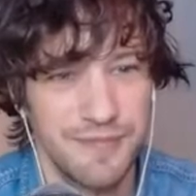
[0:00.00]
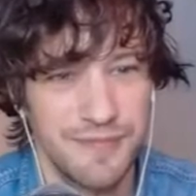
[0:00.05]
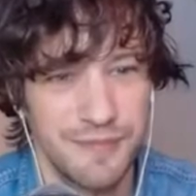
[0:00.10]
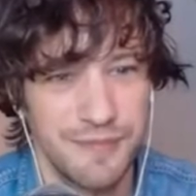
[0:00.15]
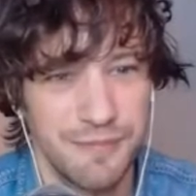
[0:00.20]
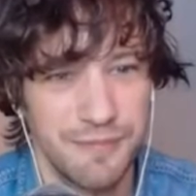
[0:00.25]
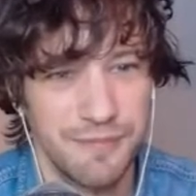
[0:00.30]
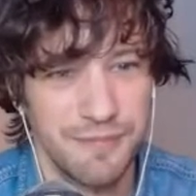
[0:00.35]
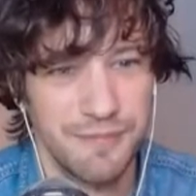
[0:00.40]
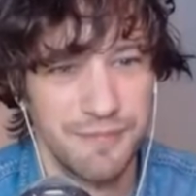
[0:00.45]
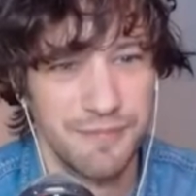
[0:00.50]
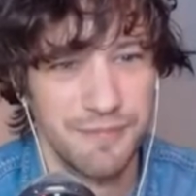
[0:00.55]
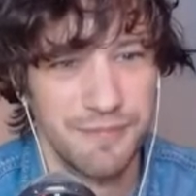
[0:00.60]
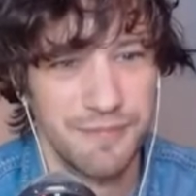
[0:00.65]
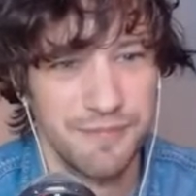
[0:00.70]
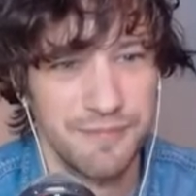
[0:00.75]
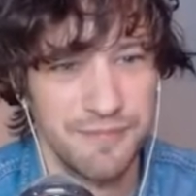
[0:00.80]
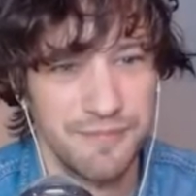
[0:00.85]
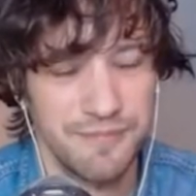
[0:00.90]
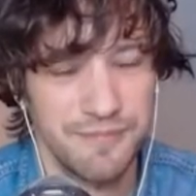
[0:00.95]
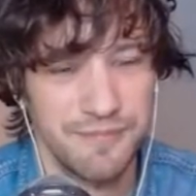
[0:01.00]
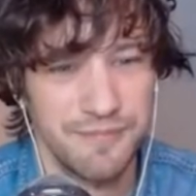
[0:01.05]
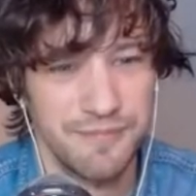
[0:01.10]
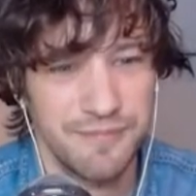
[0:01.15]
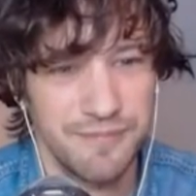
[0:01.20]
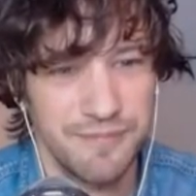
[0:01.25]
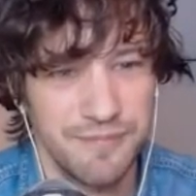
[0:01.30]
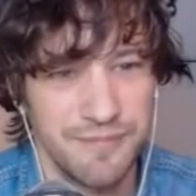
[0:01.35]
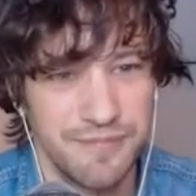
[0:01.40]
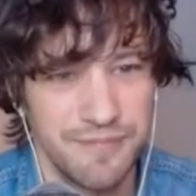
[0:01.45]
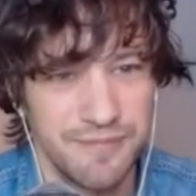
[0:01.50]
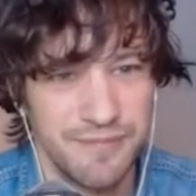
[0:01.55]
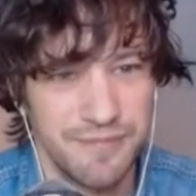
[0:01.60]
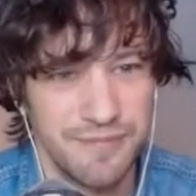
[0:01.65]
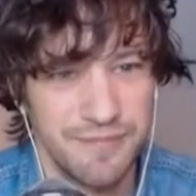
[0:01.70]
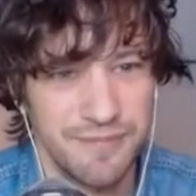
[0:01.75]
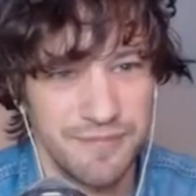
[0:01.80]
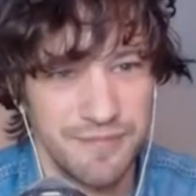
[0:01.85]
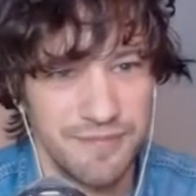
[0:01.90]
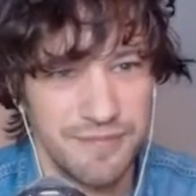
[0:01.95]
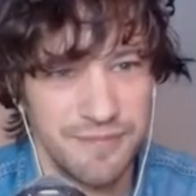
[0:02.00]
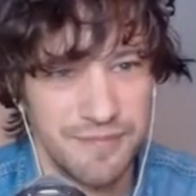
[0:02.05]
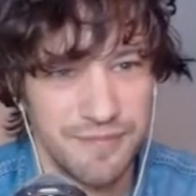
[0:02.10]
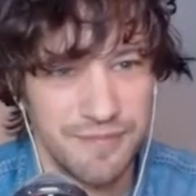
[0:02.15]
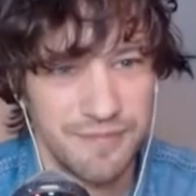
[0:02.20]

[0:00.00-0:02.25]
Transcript: No words are spoken by the person on screen.